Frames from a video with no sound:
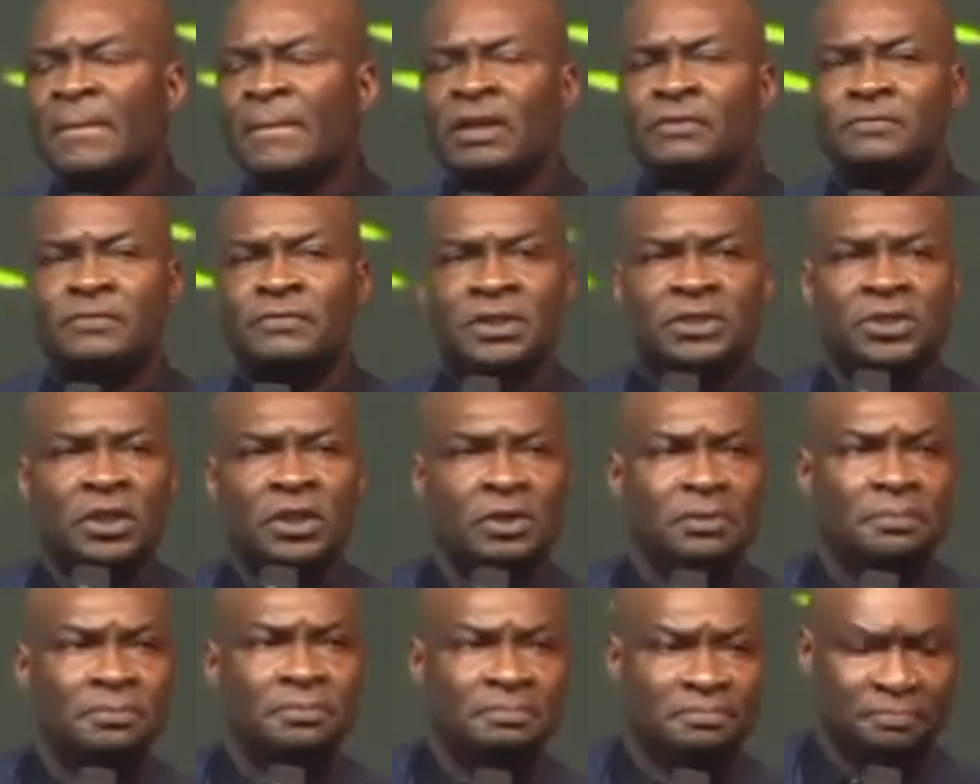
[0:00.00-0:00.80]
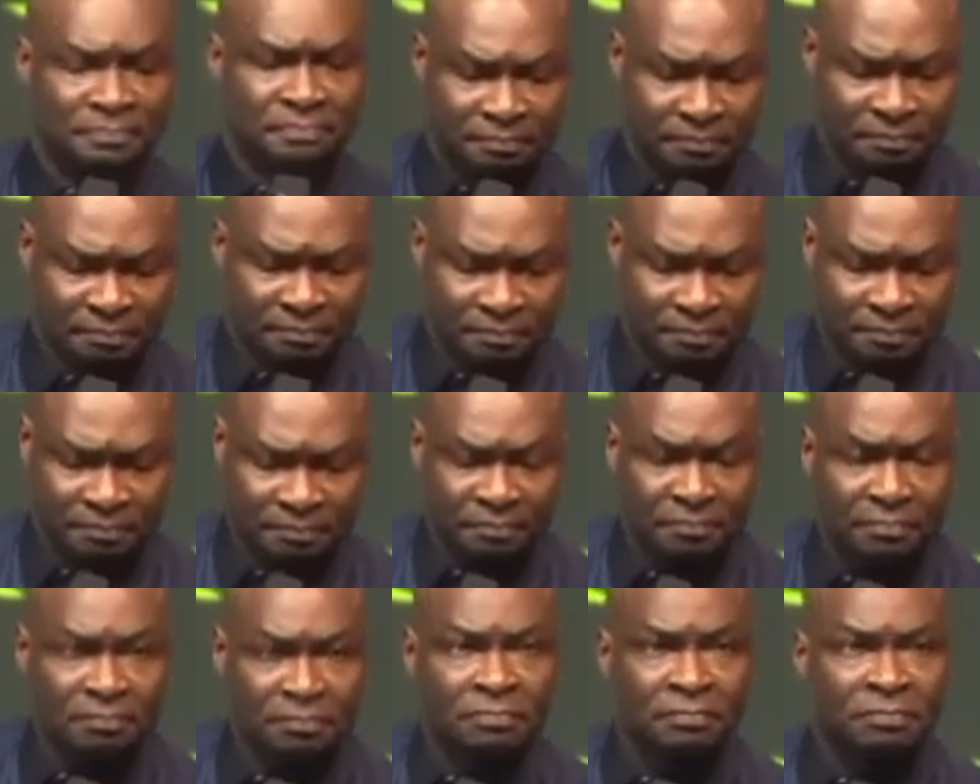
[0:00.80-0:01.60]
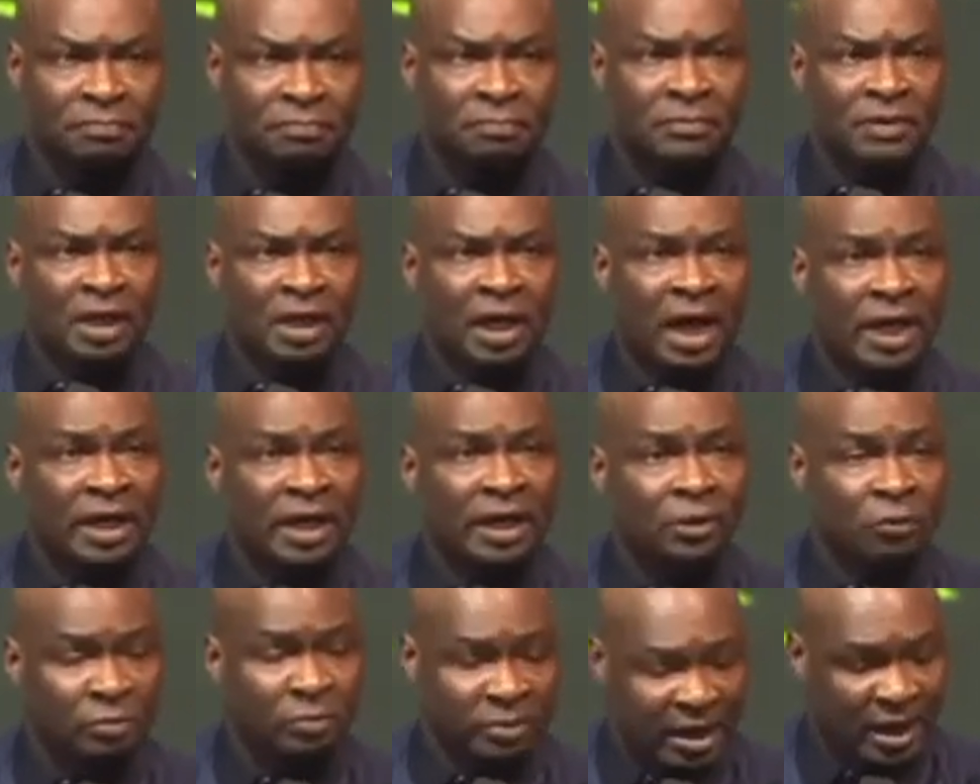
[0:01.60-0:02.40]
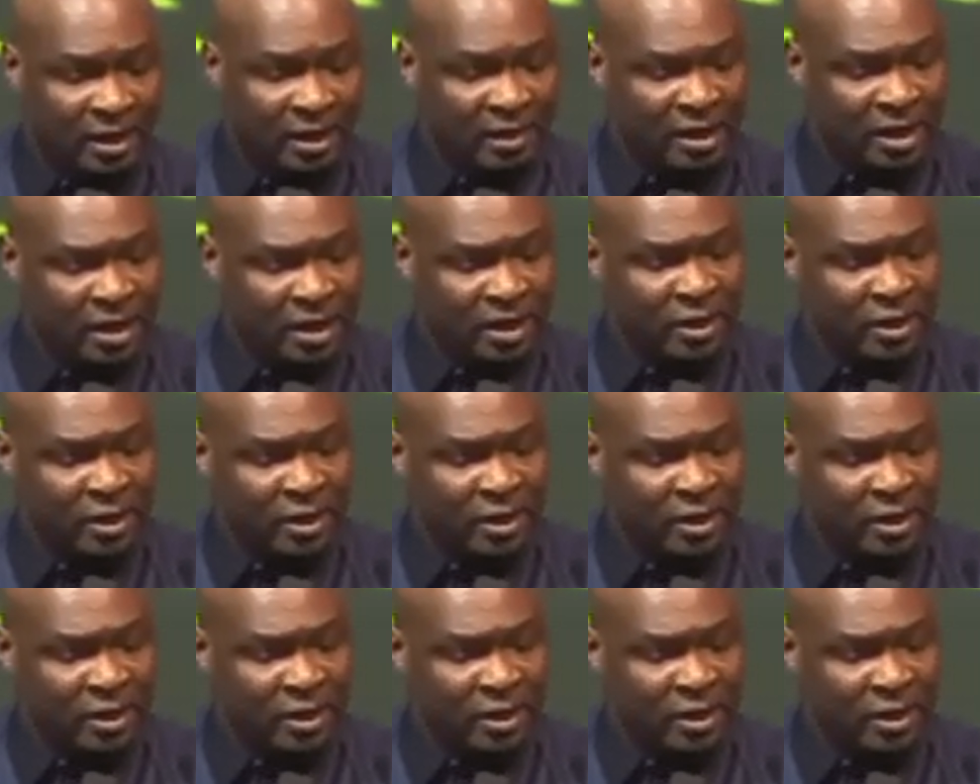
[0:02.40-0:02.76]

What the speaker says: Vision. Hallelujah.